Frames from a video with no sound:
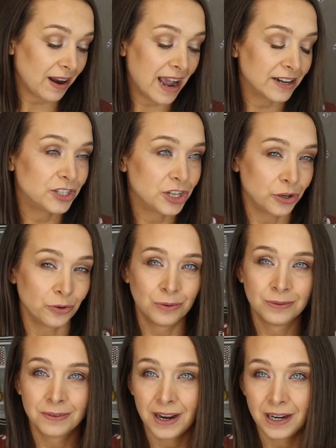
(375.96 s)
add
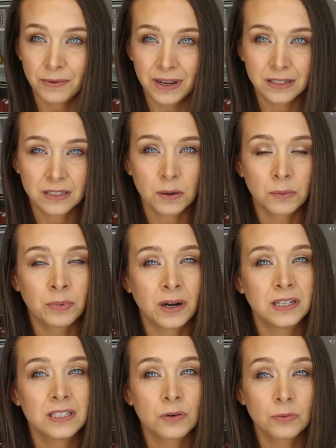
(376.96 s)
to anyways, but